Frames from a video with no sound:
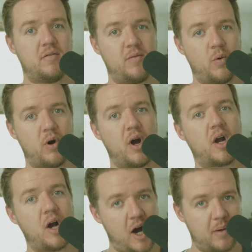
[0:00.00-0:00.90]
for
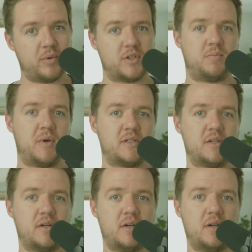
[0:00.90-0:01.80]

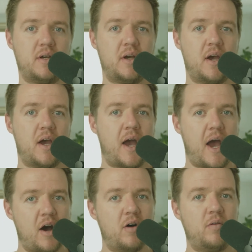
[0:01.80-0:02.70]
accomplishment.
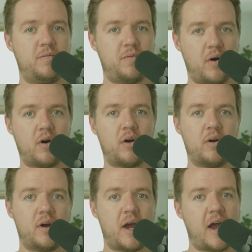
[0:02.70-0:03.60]
How
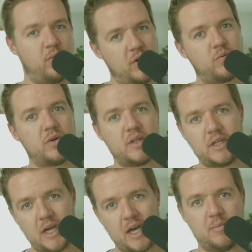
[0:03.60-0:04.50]
far have we really
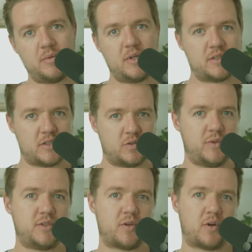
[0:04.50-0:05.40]
came since
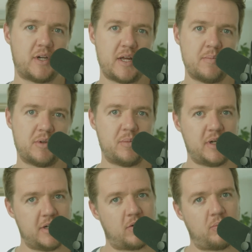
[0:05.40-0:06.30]
we started
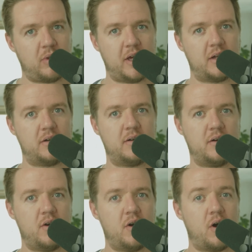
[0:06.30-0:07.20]
implementing our plan?
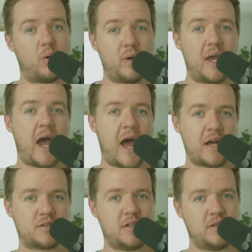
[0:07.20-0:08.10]
Are we
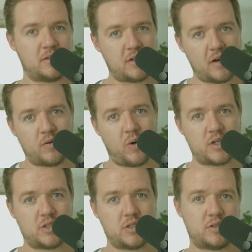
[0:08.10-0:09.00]
asking the tough
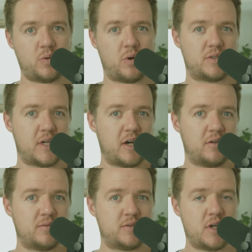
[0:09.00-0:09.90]
questions to
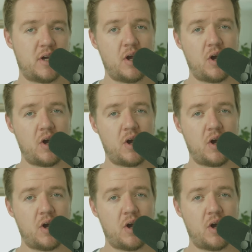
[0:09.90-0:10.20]
ourselves,